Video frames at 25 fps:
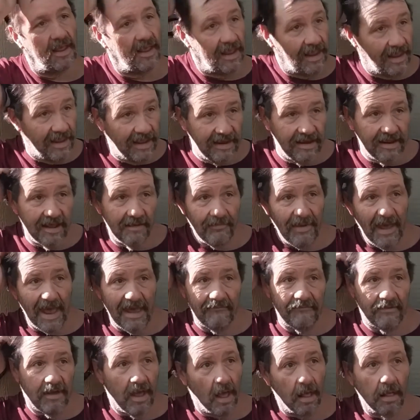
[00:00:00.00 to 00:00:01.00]
You end up
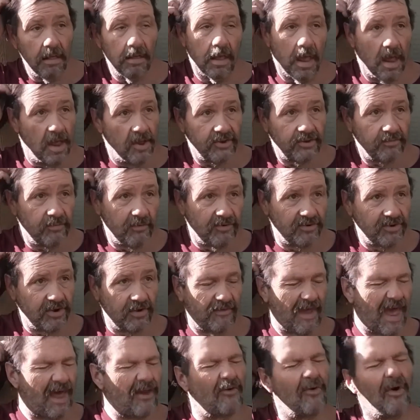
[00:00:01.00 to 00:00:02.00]
having to call customer
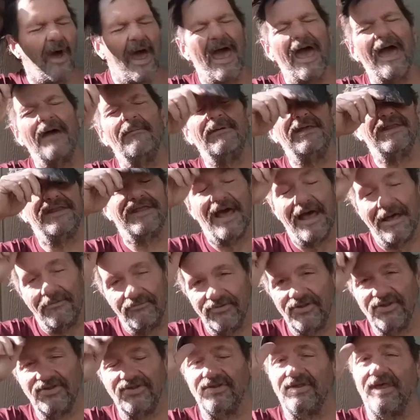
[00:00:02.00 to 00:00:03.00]
service. I don't know how many times
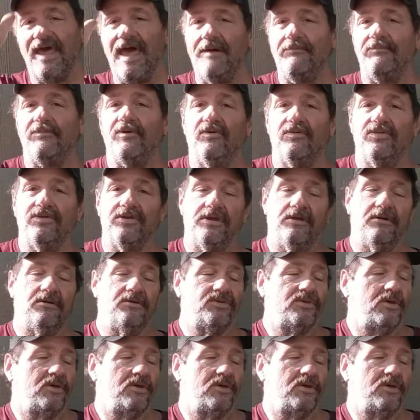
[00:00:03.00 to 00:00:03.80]
this has happened over here.